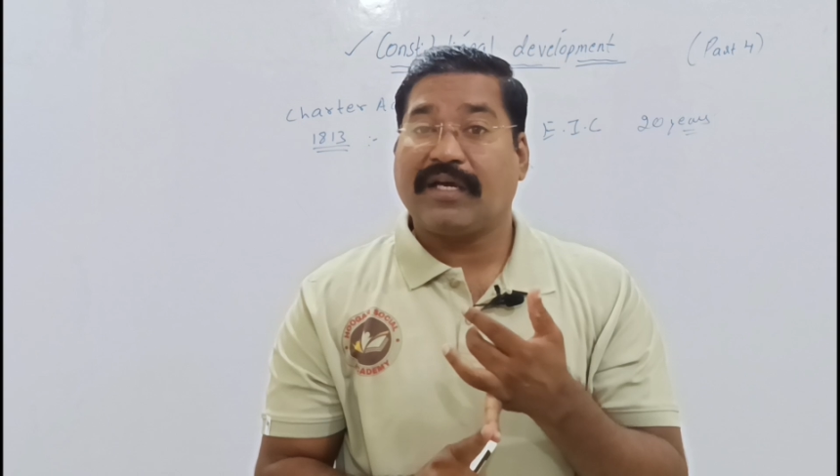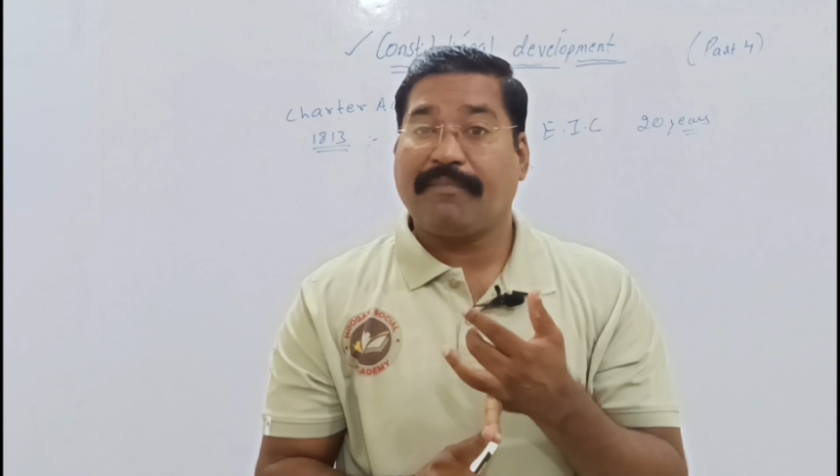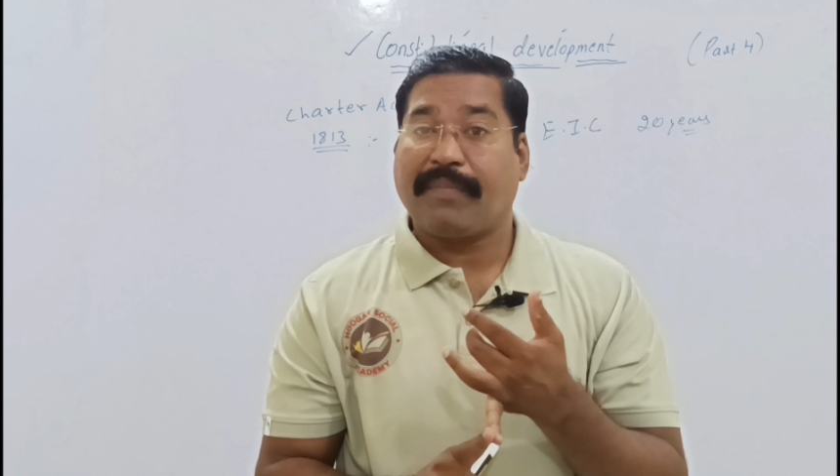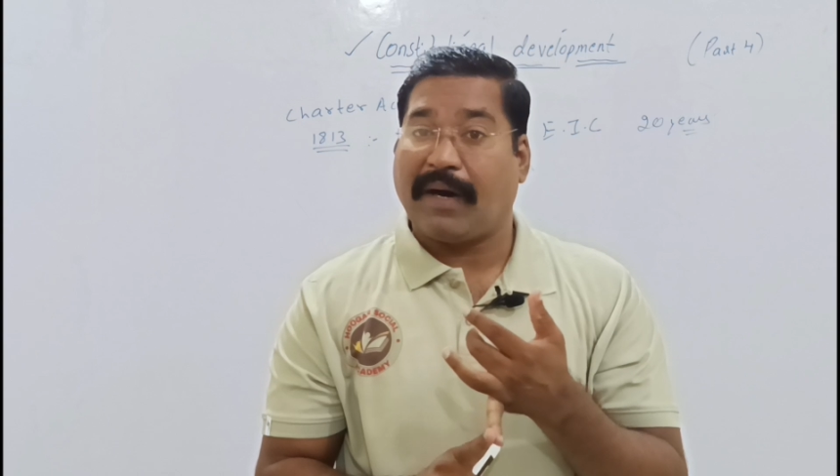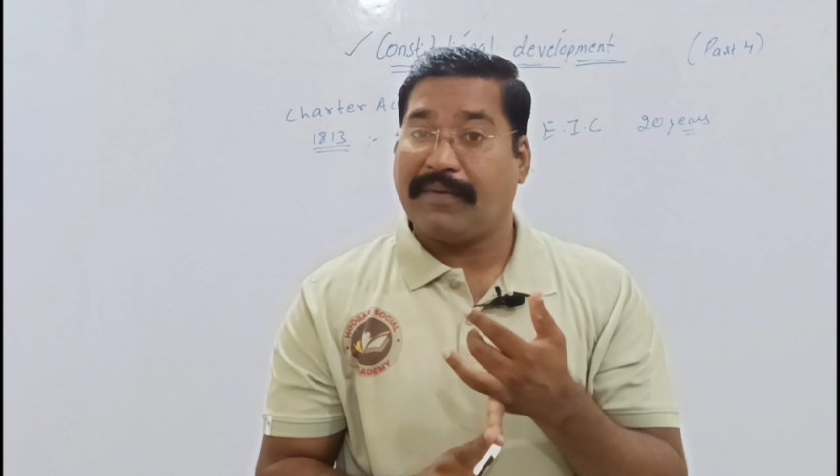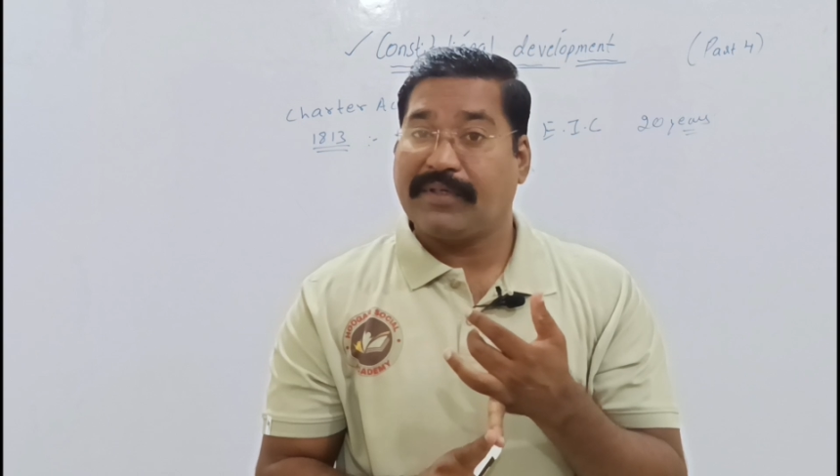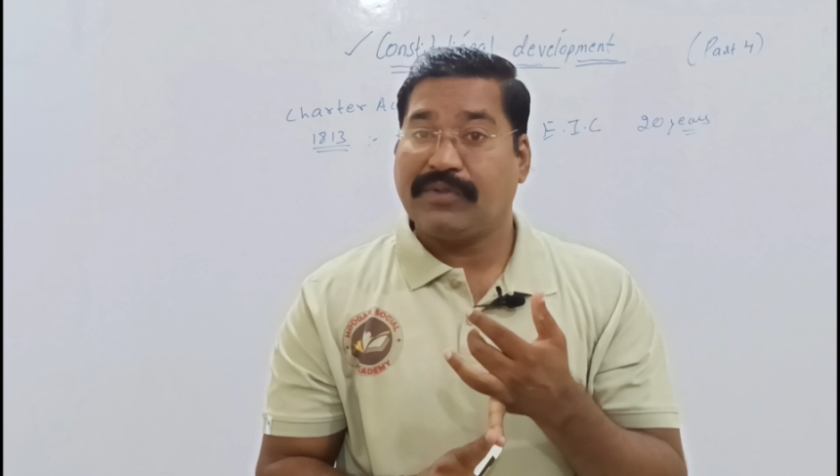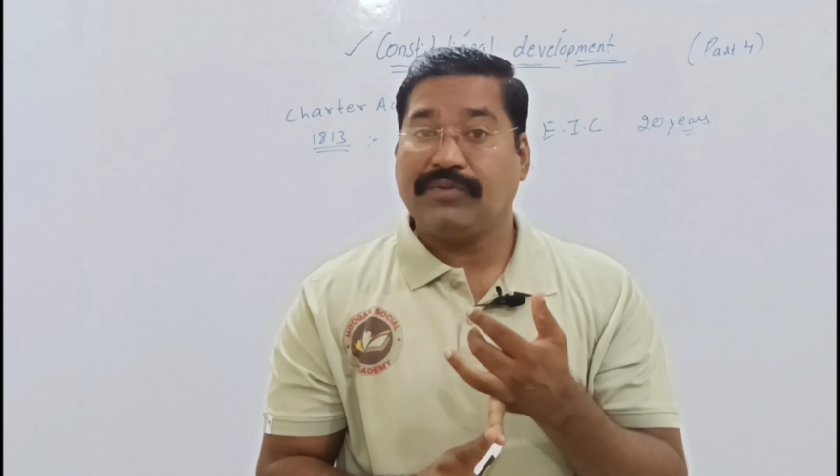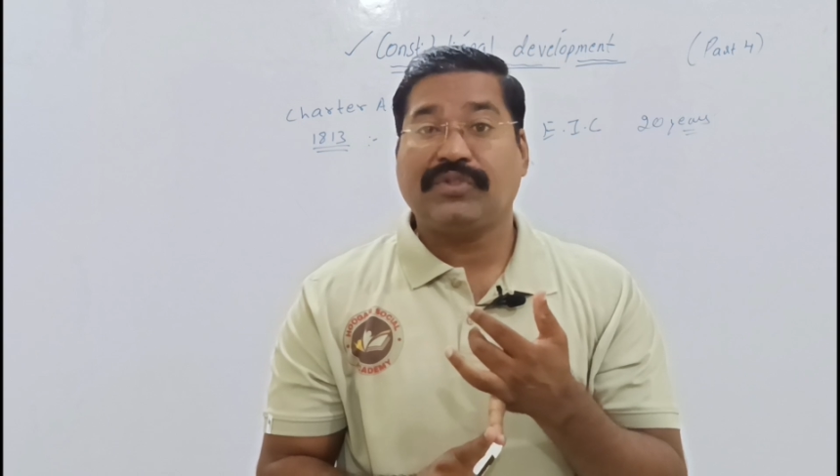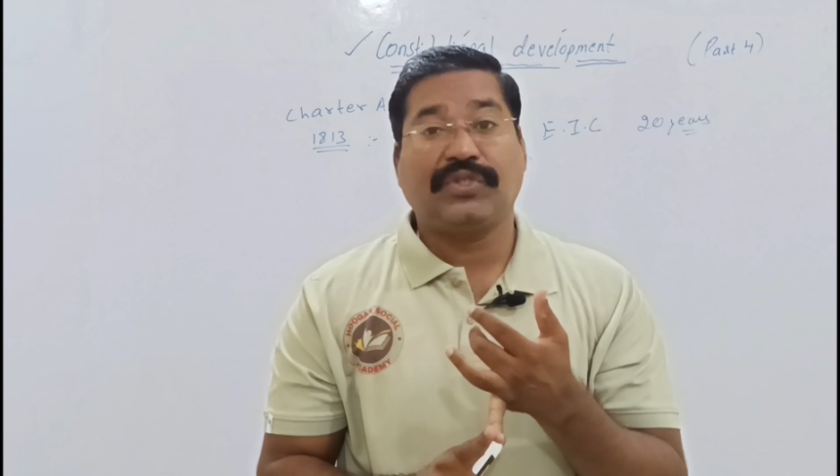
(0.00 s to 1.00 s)
a power
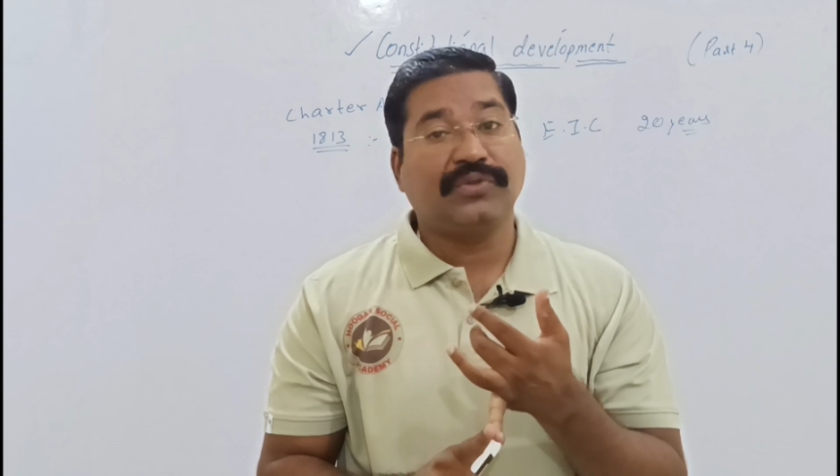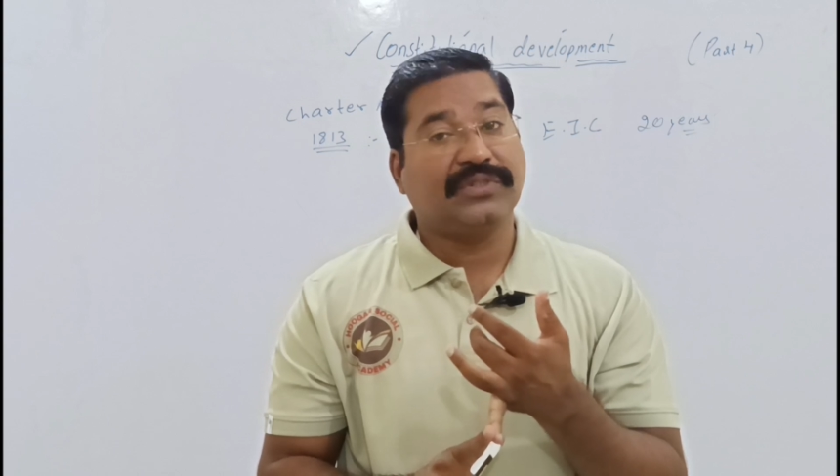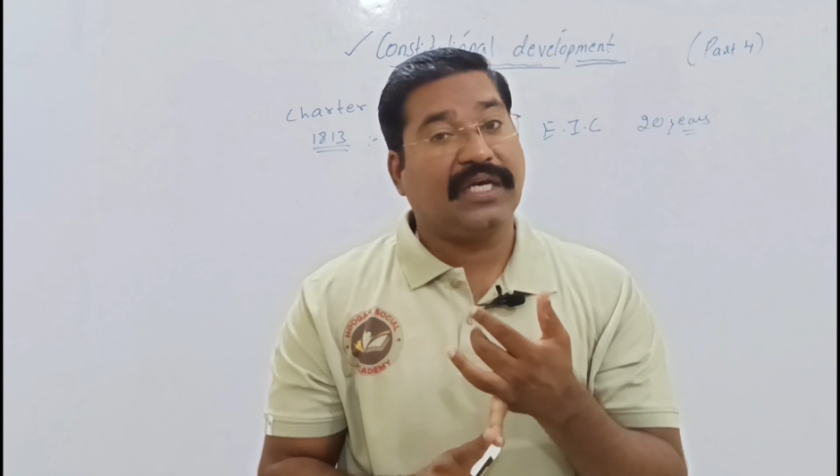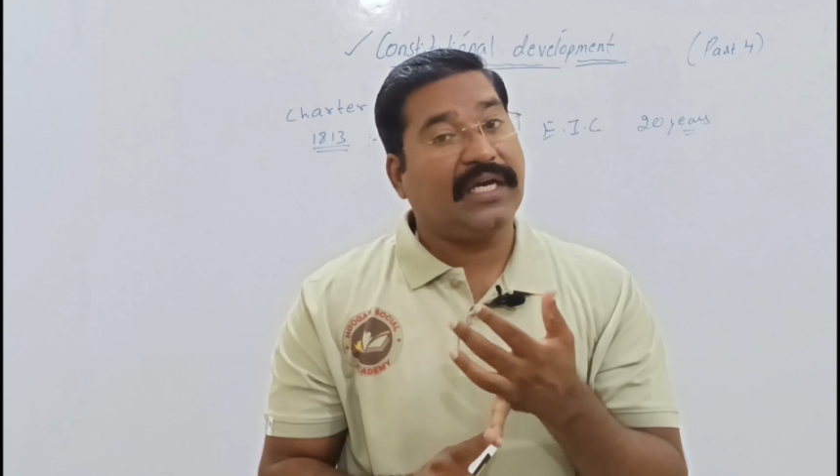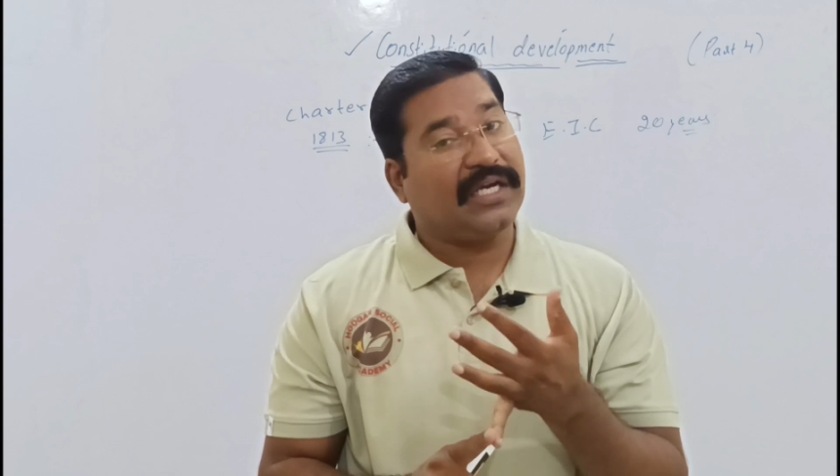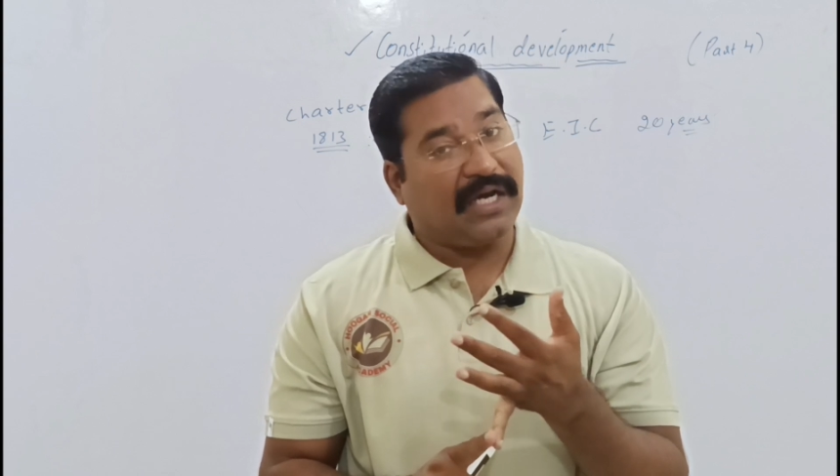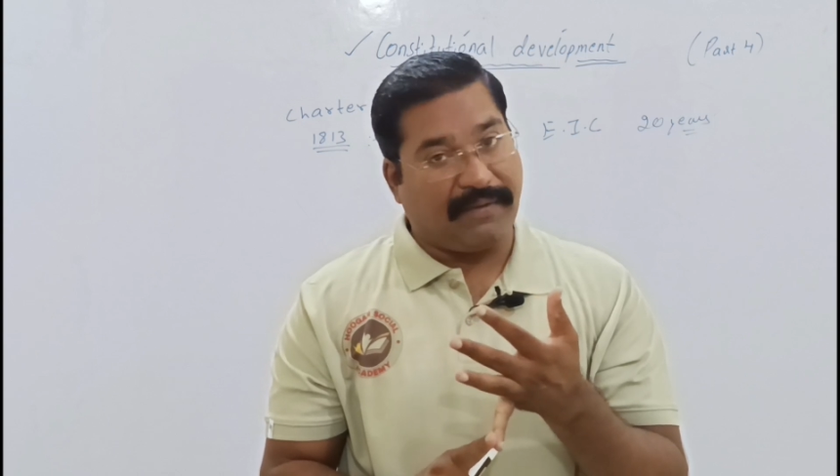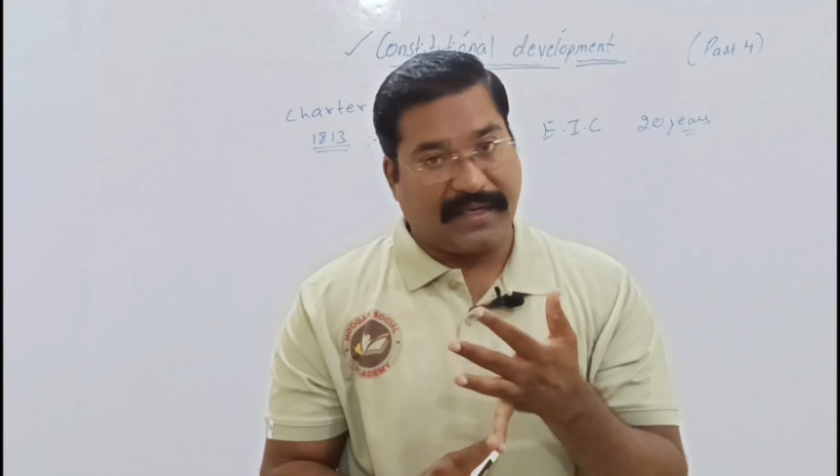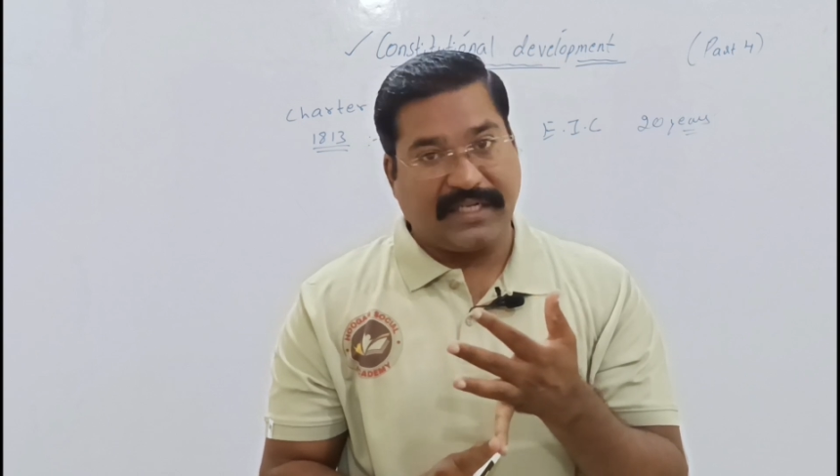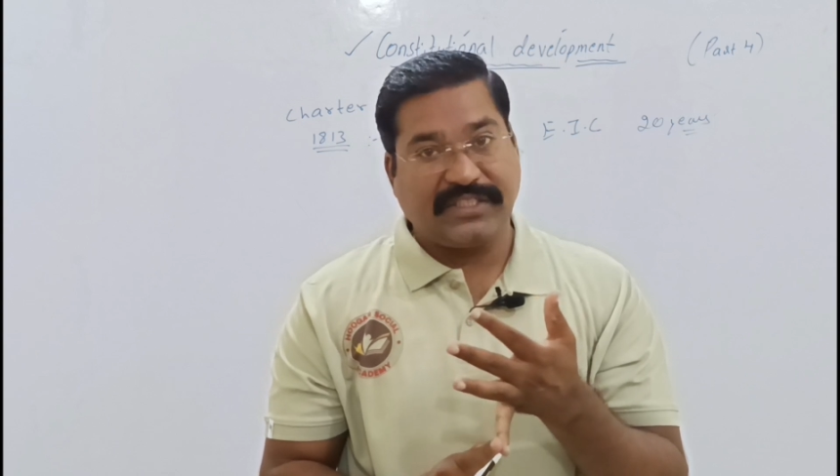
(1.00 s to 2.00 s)
to choose the
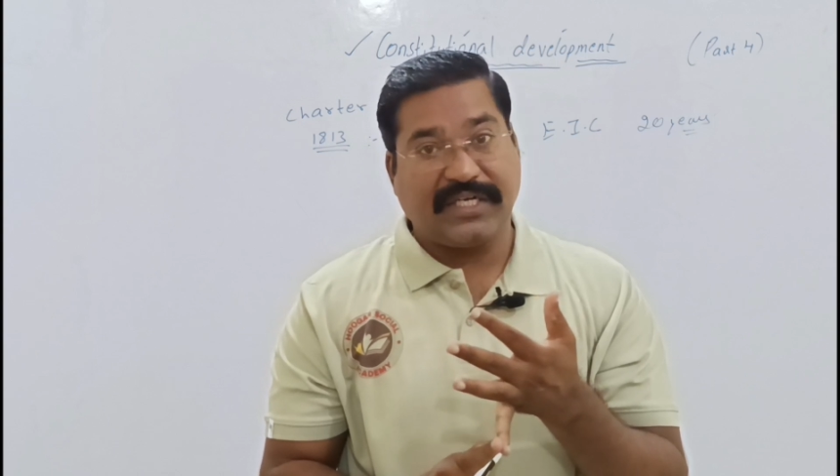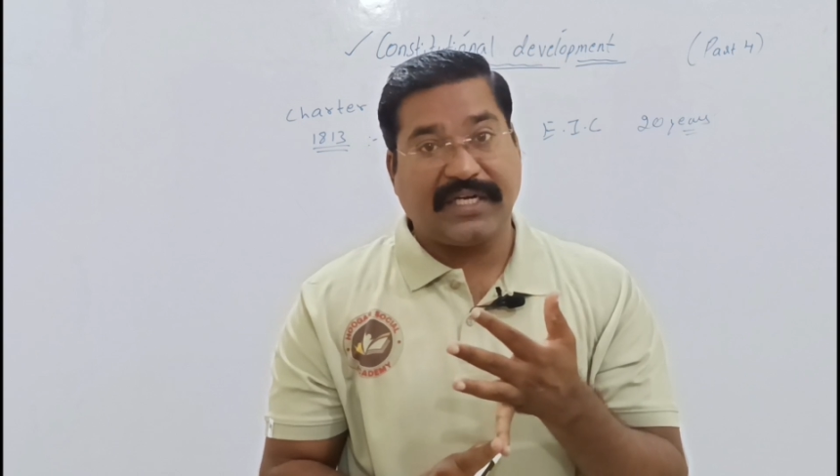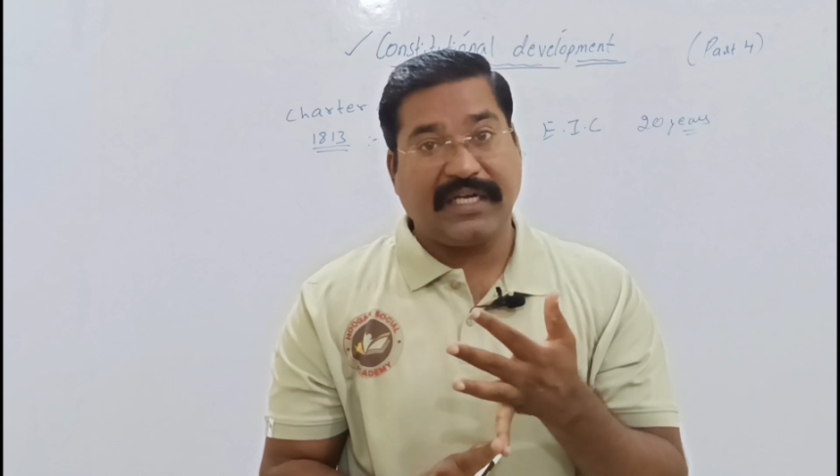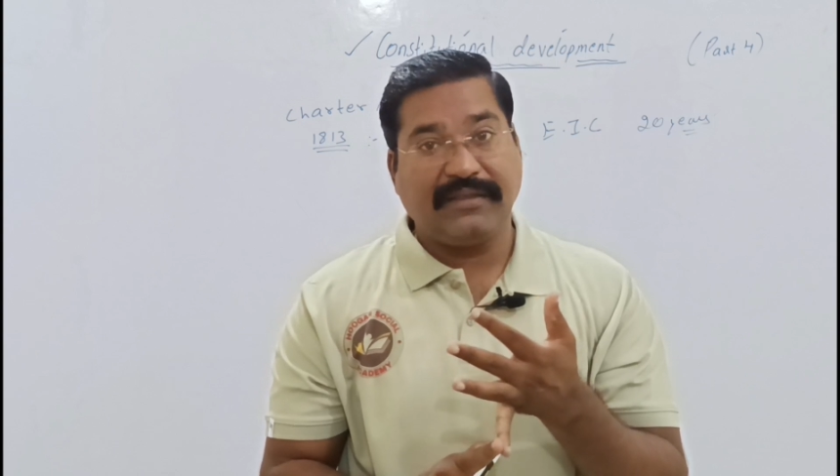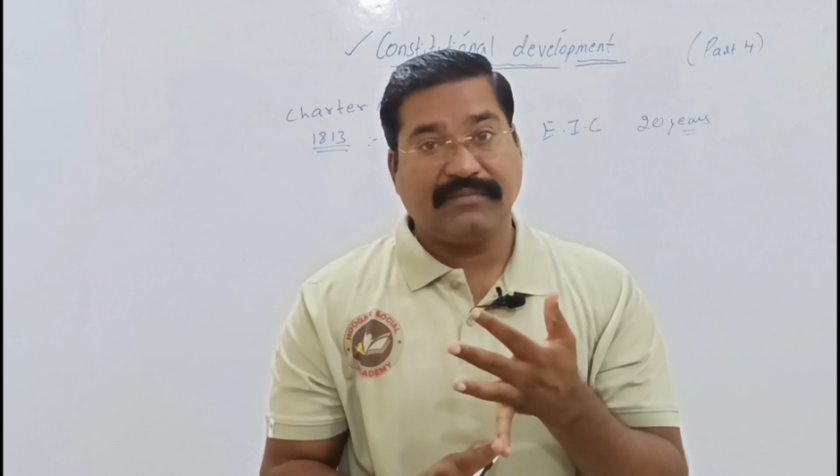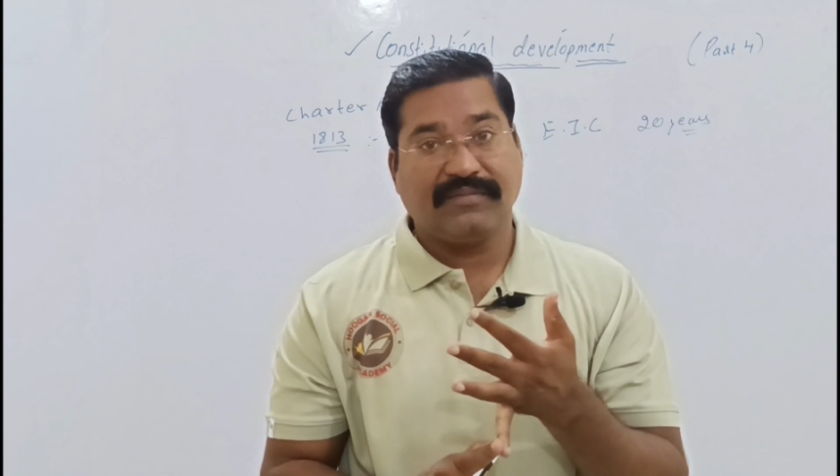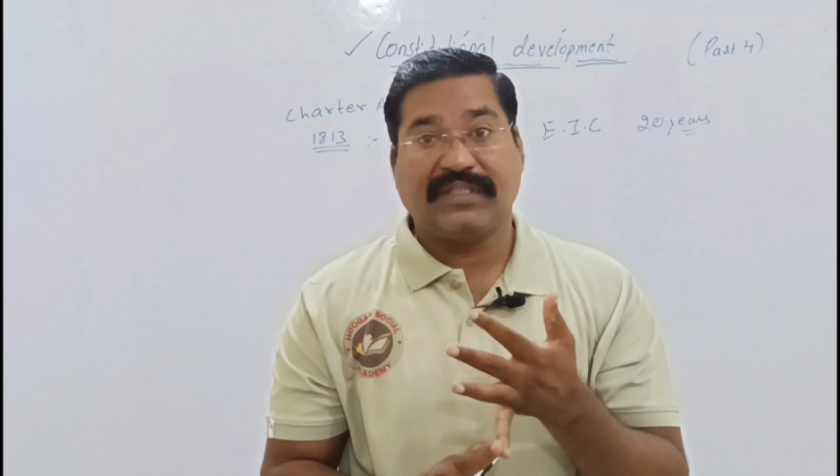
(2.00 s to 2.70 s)
Governor General.